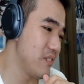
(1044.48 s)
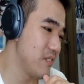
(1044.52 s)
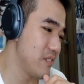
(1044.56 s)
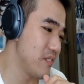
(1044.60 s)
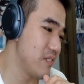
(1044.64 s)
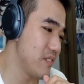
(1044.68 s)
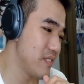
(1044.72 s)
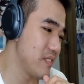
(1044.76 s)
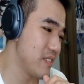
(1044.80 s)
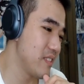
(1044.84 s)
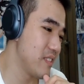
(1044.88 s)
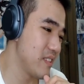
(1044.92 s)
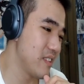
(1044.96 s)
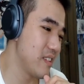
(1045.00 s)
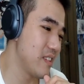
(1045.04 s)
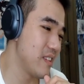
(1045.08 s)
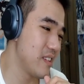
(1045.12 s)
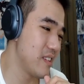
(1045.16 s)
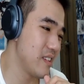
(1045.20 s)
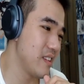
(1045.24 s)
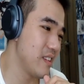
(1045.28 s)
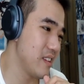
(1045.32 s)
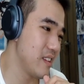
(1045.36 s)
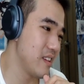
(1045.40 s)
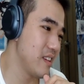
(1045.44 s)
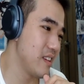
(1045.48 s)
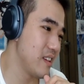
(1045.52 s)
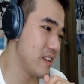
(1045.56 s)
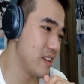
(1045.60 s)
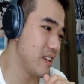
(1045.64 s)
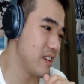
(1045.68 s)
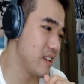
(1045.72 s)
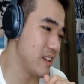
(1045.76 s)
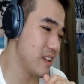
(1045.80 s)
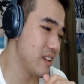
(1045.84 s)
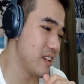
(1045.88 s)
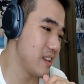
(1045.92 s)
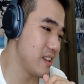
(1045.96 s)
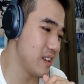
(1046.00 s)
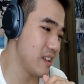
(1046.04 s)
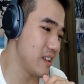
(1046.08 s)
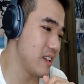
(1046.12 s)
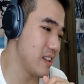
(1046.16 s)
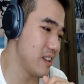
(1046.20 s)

(silence)